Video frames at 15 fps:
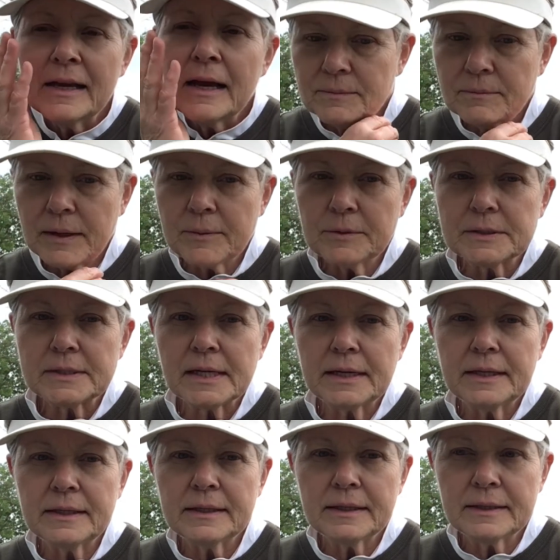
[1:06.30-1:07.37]
Bible
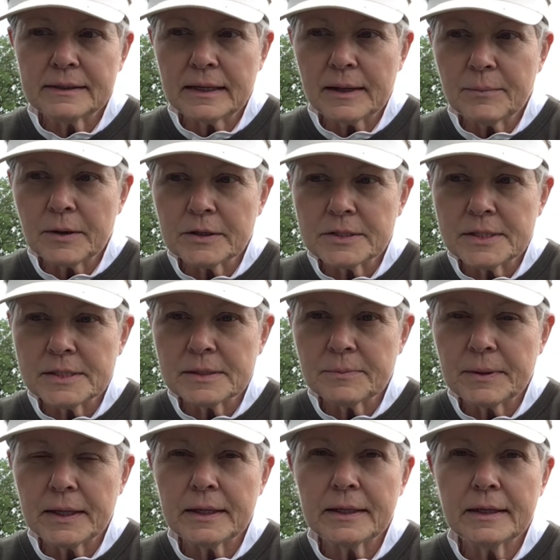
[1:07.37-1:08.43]
study that I
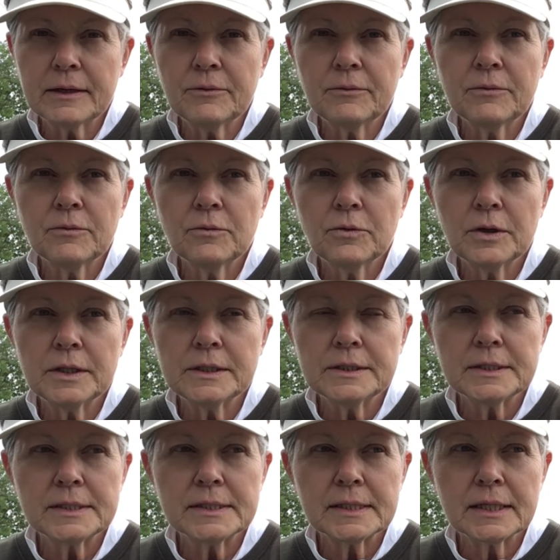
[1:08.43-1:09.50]
participated in
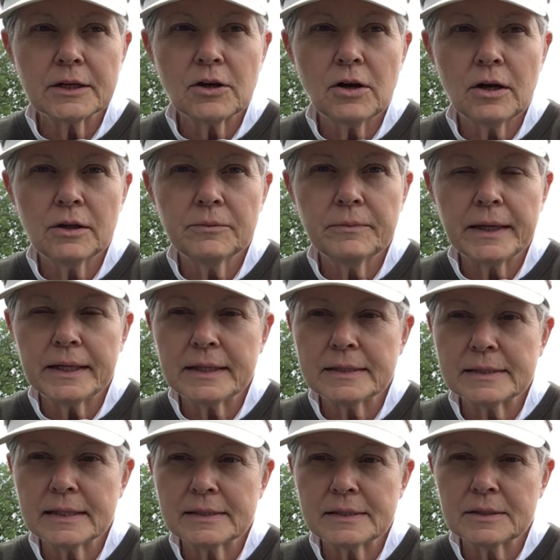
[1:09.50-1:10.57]
was called Making
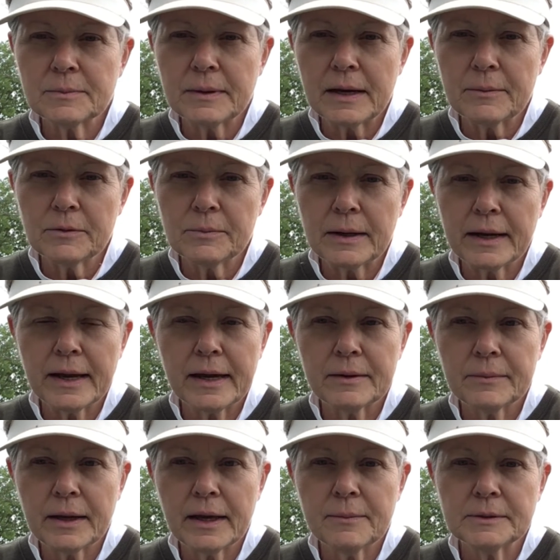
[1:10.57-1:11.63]
Sense of the Bible by
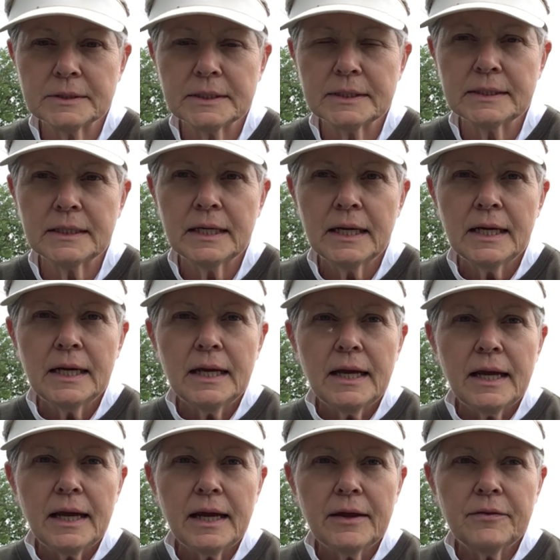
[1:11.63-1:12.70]
Adam Hamilton.
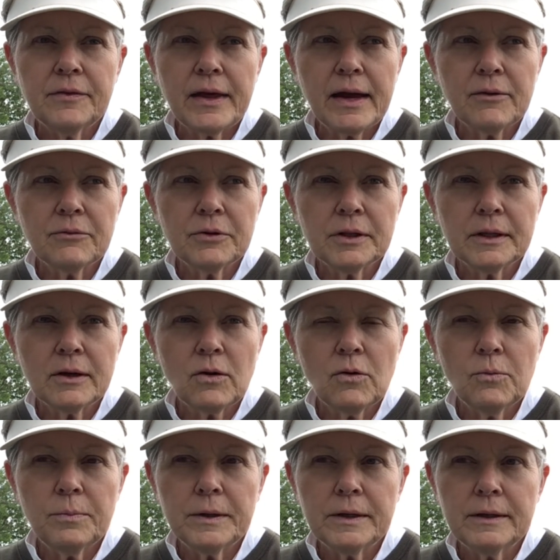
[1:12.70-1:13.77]
And that really
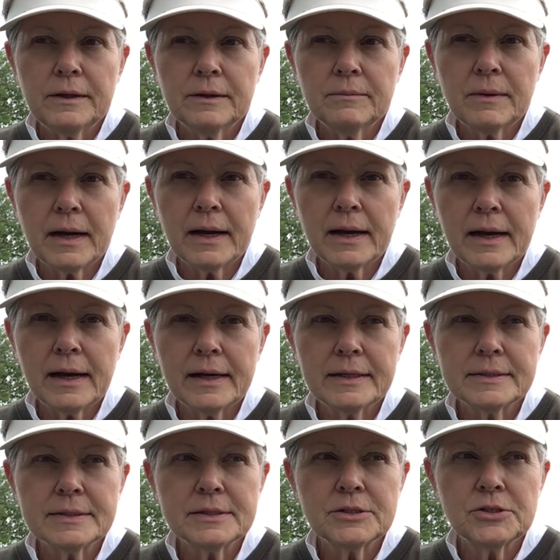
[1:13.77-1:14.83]
opened my
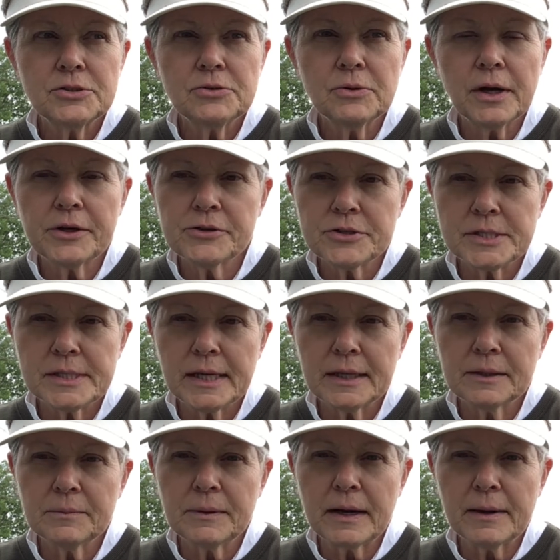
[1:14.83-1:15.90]
eyes to understand
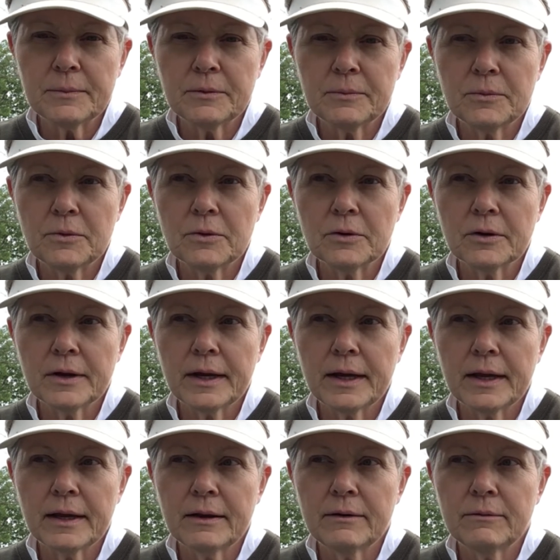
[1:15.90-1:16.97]
the Bible more
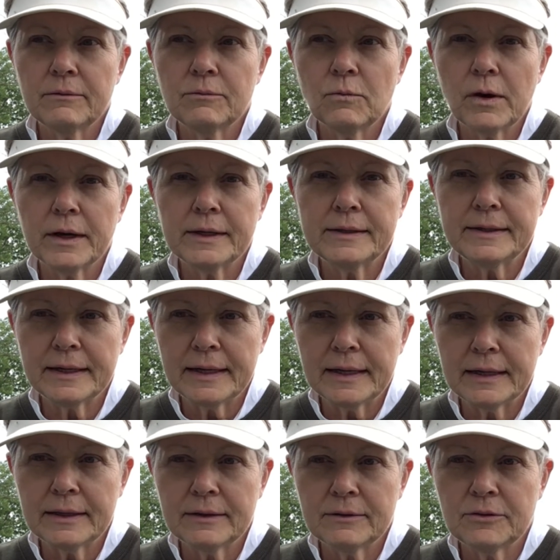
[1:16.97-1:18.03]
and want to dig
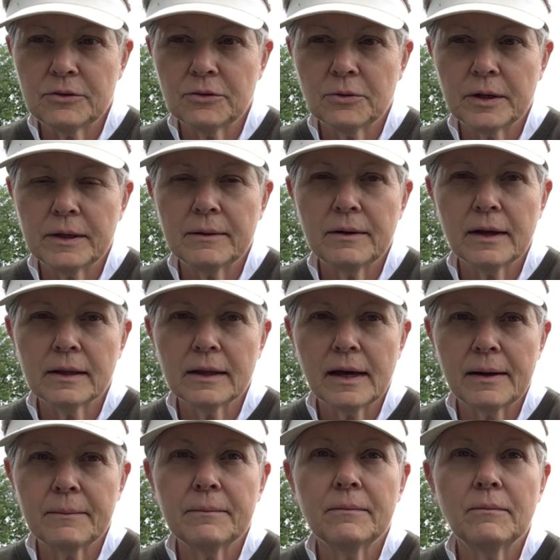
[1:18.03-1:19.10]
into it a
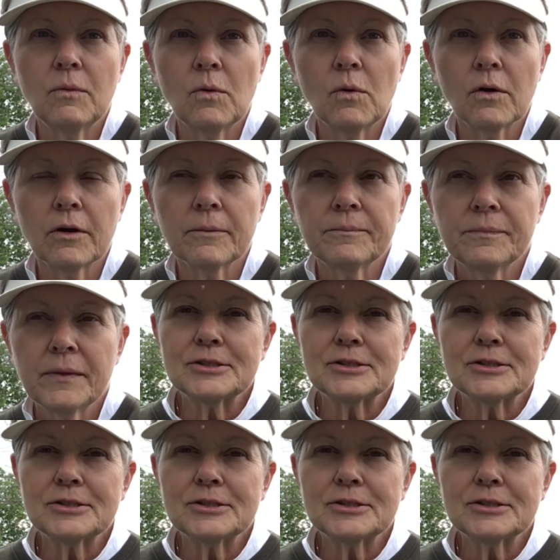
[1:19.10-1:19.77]
lot more.